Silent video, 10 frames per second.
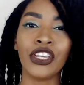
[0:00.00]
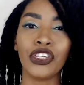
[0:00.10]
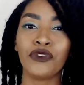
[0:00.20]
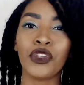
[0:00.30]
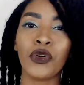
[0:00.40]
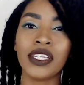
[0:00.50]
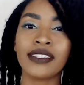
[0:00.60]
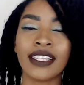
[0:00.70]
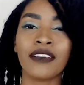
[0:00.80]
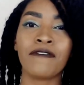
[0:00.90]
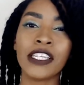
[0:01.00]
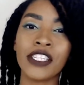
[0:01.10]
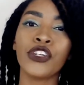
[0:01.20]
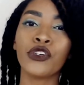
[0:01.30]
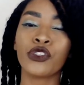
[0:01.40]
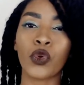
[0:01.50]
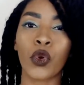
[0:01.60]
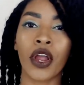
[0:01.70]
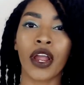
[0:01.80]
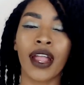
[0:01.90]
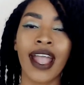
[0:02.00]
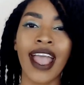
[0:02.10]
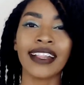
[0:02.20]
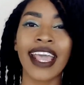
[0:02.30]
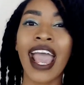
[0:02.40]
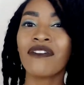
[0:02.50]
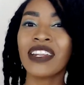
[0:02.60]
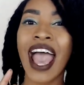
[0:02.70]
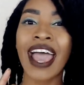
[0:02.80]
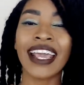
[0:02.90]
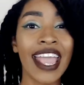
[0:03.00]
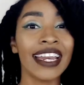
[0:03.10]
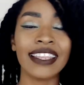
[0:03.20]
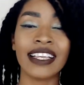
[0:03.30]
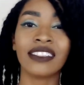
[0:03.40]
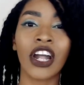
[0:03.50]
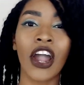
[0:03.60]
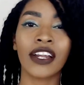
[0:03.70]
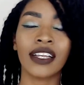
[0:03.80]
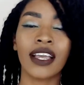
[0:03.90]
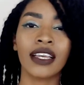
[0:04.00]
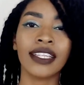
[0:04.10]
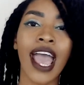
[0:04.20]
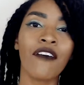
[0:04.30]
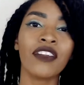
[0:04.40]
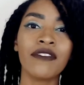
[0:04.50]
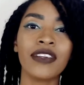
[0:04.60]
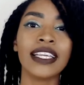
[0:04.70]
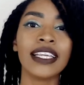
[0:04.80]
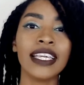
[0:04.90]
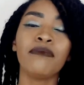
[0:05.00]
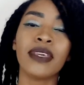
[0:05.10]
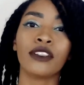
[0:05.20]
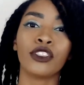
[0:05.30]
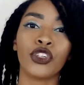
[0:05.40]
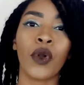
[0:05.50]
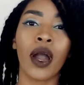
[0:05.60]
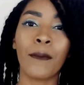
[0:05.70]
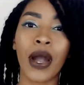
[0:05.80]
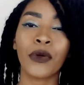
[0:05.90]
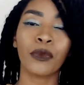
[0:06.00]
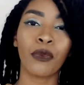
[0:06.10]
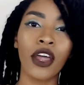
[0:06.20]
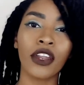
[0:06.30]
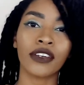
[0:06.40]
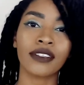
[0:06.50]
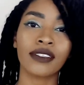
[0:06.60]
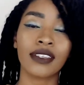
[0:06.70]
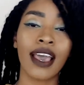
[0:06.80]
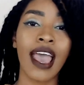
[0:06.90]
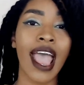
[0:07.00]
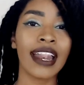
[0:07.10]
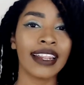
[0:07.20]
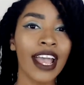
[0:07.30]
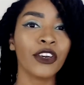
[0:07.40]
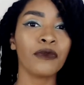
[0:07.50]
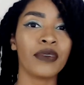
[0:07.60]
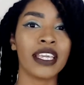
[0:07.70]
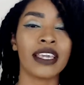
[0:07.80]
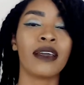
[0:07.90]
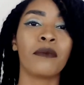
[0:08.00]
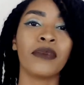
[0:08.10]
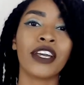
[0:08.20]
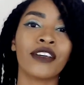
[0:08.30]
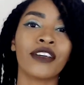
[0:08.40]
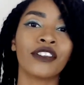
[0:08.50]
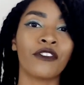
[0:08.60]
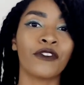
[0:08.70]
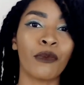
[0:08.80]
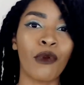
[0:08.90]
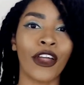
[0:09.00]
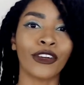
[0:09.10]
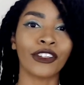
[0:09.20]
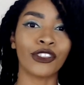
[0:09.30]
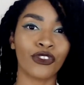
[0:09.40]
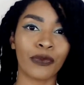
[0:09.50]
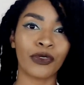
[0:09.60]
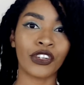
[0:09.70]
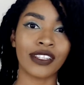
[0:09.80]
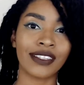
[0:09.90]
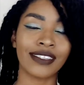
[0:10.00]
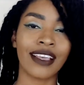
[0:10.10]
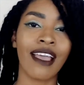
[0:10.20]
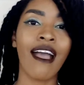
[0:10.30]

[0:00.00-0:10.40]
You've noticed that they visit your store and they haven't added anything to cart. They haven't even emailed you about the products. And that could be because of your product descriptions.